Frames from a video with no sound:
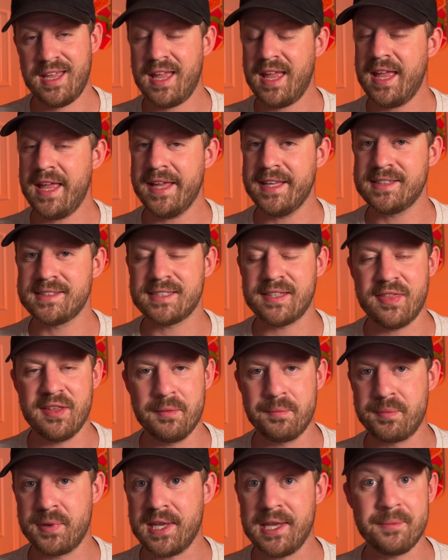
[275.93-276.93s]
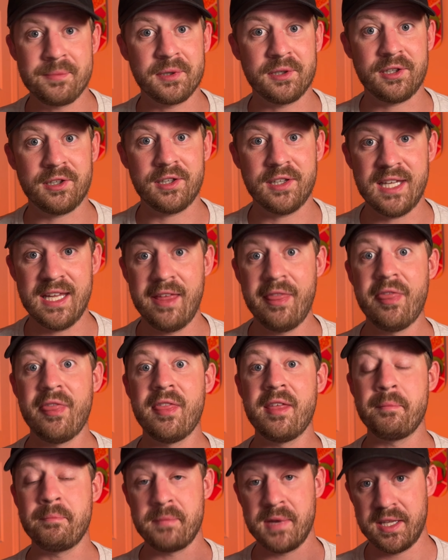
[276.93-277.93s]
It's the people in
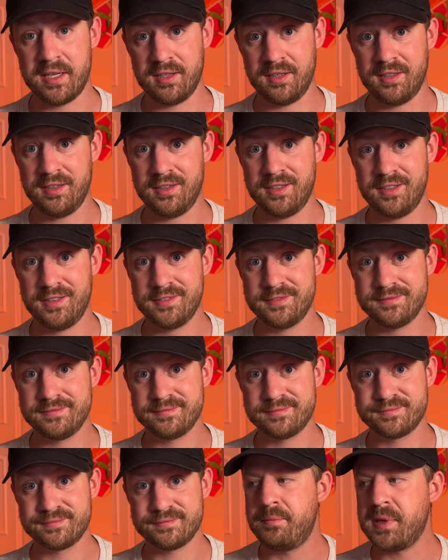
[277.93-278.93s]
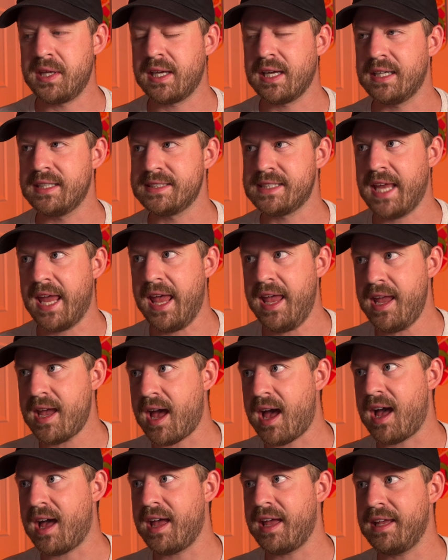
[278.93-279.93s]
the middle. Because
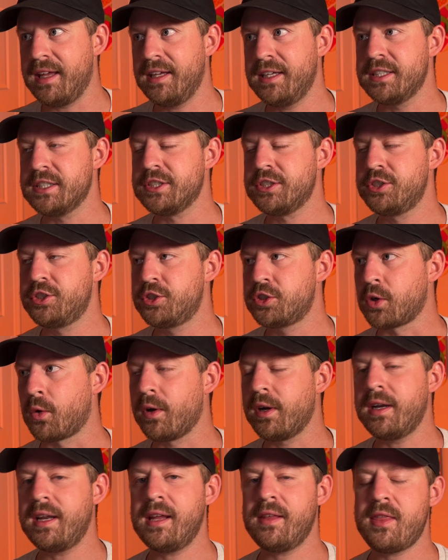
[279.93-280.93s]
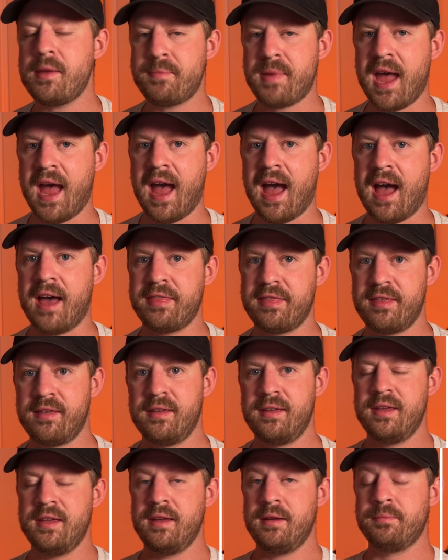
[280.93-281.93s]
AI is shortening the path
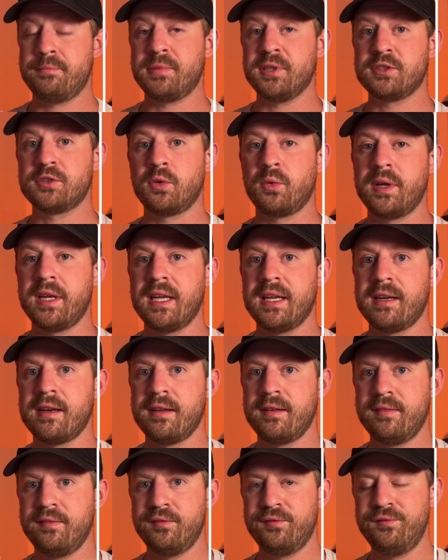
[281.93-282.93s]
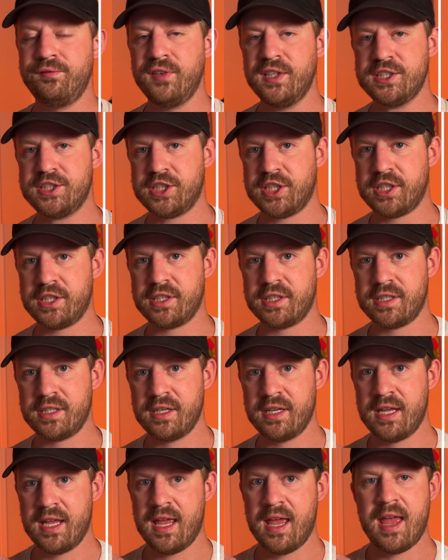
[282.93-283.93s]
between vision
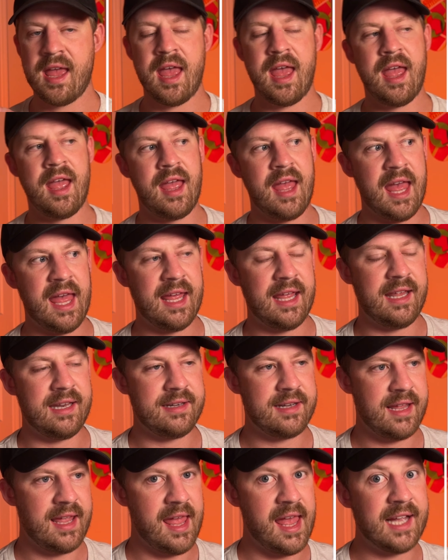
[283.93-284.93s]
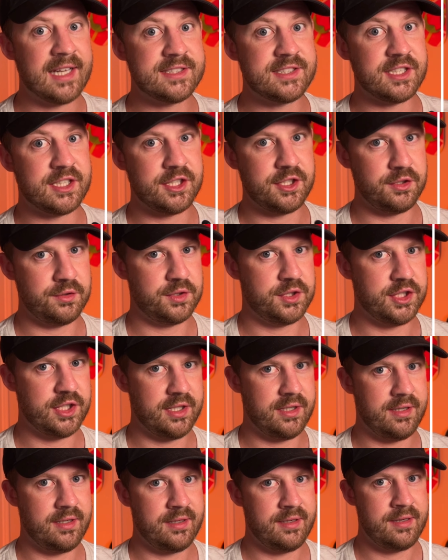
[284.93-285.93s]
and
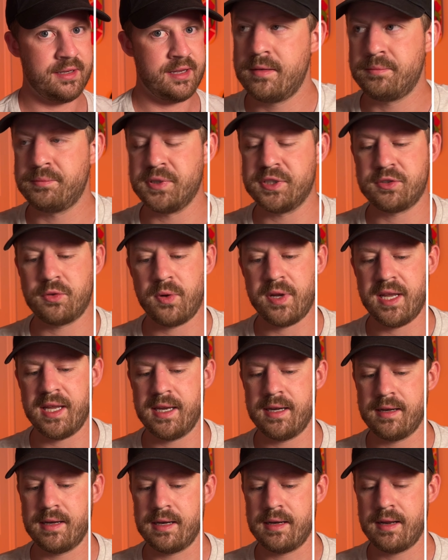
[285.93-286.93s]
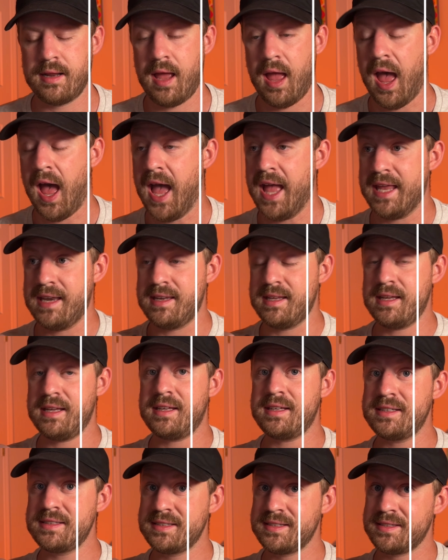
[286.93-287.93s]
execution, between
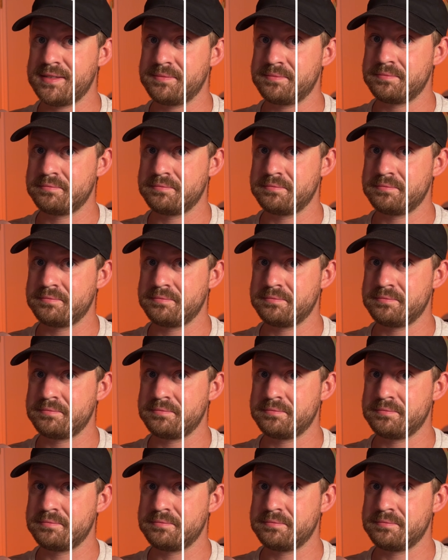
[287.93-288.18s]
ideas